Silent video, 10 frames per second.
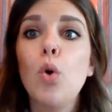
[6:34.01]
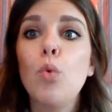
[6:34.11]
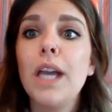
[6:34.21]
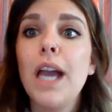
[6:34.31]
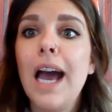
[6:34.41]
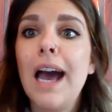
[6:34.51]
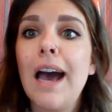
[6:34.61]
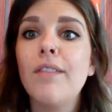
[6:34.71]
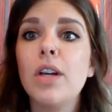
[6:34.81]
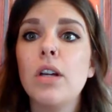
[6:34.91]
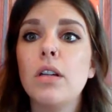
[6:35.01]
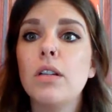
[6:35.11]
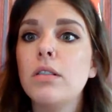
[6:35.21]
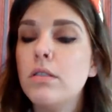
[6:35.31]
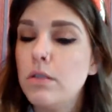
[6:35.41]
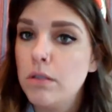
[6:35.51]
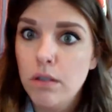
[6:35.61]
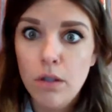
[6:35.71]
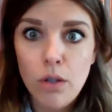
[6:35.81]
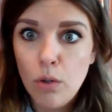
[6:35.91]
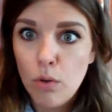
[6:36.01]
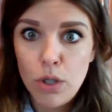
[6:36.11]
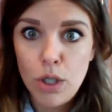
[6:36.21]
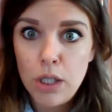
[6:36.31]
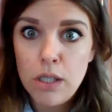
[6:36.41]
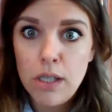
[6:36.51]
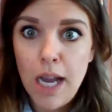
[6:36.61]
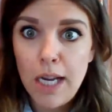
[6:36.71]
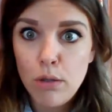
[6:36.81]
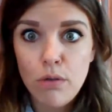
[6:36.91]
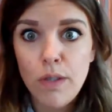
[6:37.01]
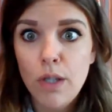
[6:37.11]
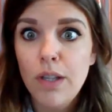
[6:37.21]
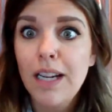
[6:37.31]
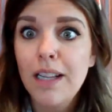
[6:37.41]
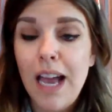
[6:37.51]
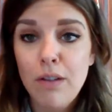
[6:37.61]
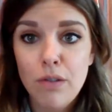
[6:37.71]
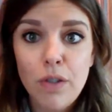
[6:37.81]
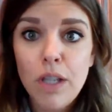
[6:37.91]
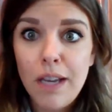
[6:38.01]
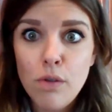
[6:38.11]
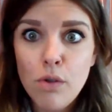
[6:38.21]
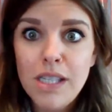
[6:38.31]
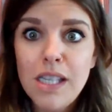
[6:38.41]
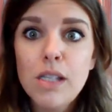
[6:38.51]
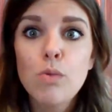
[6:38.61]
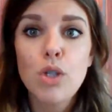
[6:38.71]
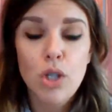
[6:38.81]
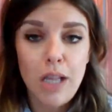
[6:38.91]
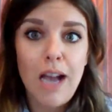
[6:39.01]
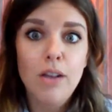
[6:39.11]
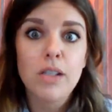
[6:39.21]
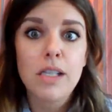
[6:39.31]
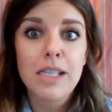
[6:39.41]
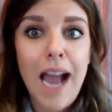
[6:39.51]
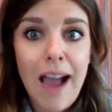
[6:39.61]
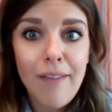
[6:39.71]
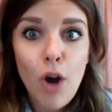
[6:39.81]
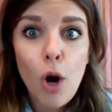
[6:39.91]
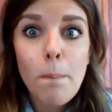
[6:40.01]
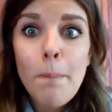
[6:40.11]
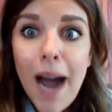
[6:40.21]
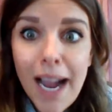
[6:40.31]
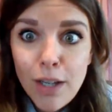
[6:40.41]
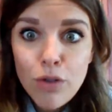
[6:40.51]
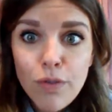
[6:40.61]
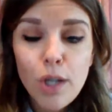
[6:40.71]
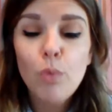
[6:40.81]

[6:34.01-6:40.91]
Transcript: We have the gorgeous hydrosphere that allows for life to exist, which allows us to have our biosphere.